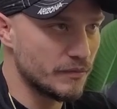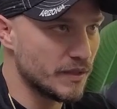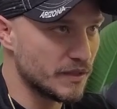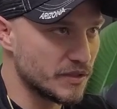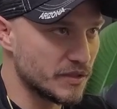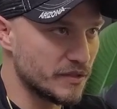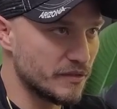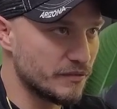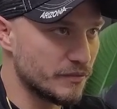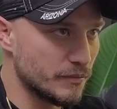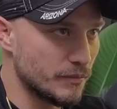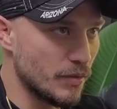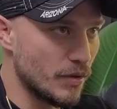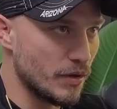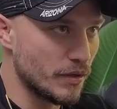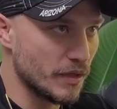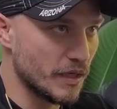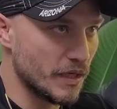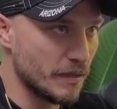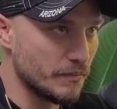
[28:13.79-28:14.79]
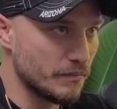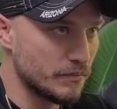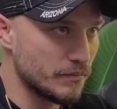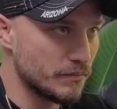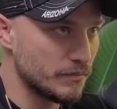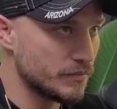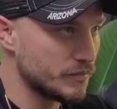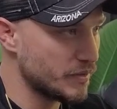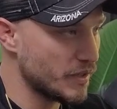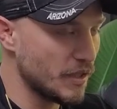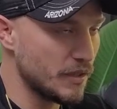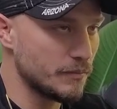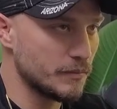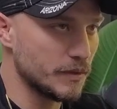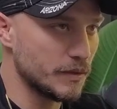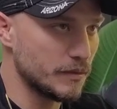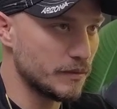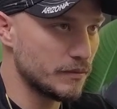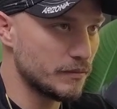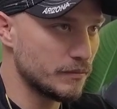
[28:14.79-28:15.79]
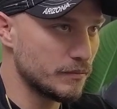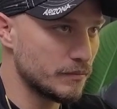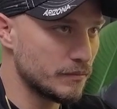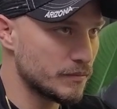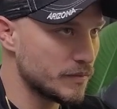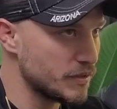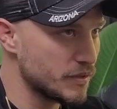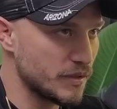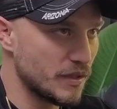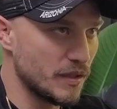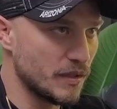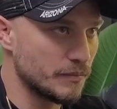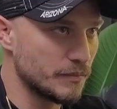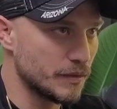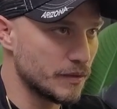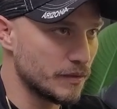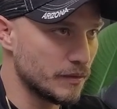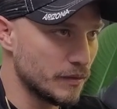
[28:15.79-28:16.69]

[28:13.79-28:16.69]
that's a different ball game. Tell me, just tell me.